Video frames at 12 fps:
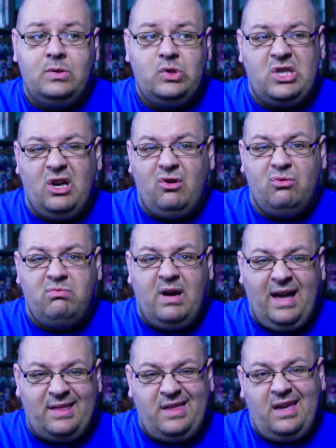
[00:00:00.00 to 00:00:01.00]
So
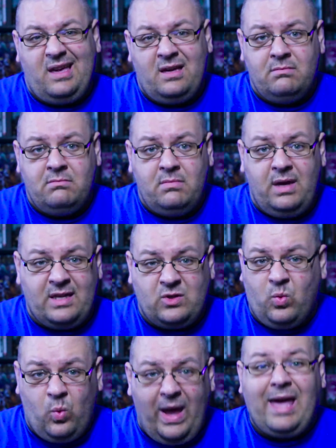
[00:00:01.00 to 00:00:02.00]
I think it's
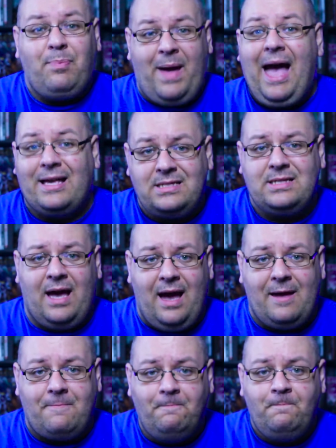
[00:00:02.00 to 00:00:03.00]
way past
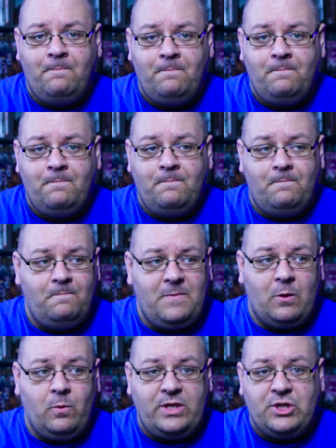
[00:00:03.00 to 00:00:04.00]
time
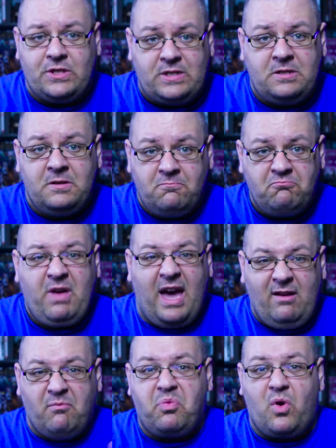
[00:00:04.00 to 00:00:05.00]
that we just
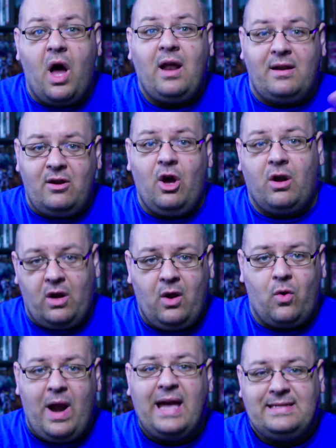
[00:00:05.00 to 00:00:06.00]
kind of broaden our
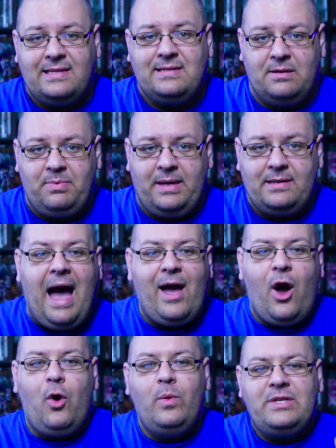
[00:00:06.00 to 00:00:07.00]
horizons a bit. I
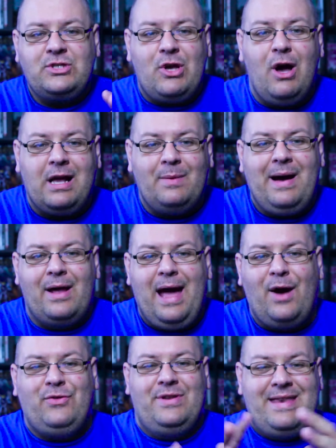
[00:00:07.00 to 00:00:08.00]
always talk about
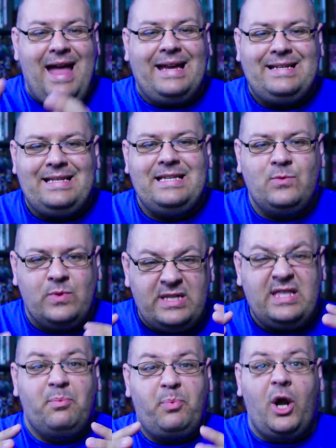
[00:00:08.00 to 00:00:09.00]
how the 90s was
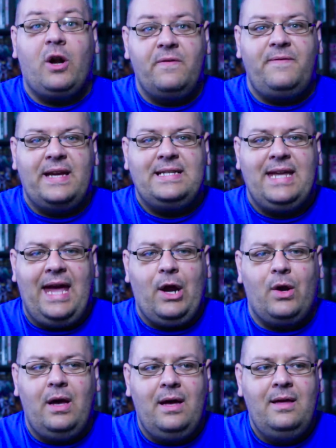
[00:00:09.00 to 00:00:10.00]
the perfect
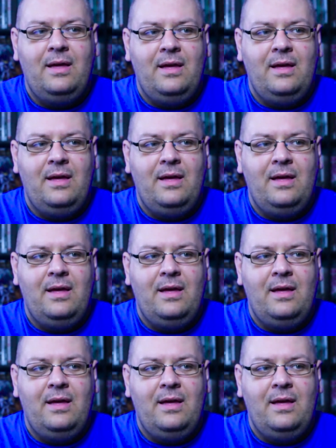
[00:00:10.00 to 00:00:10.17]
era.